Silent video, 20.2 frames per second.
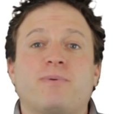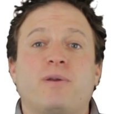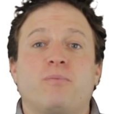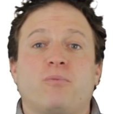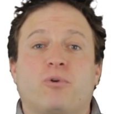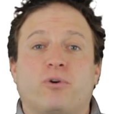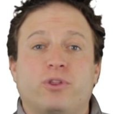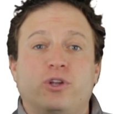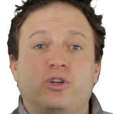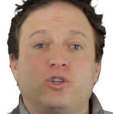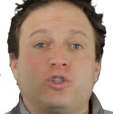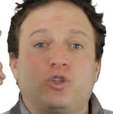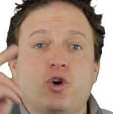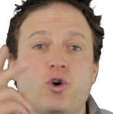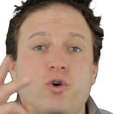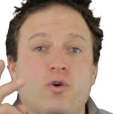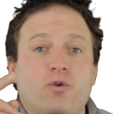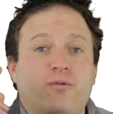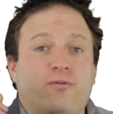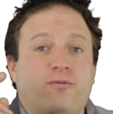spend more than
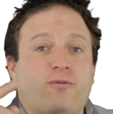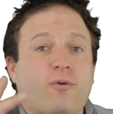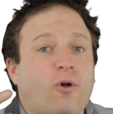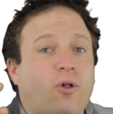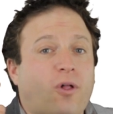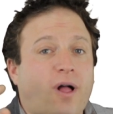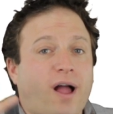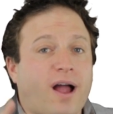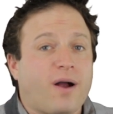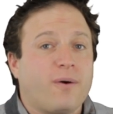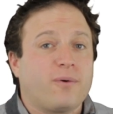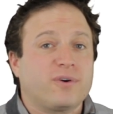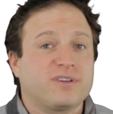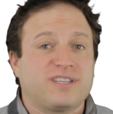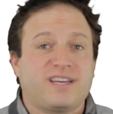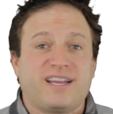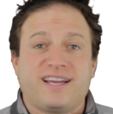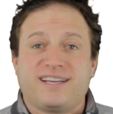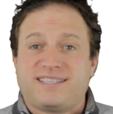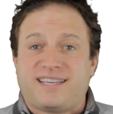2 full
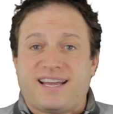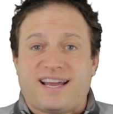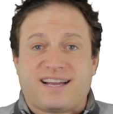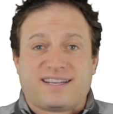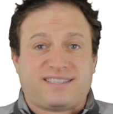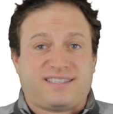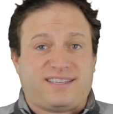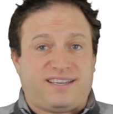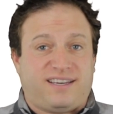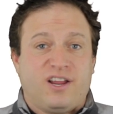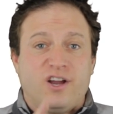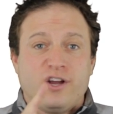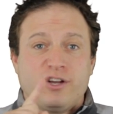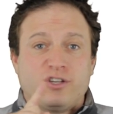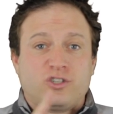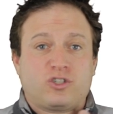hours a day texting,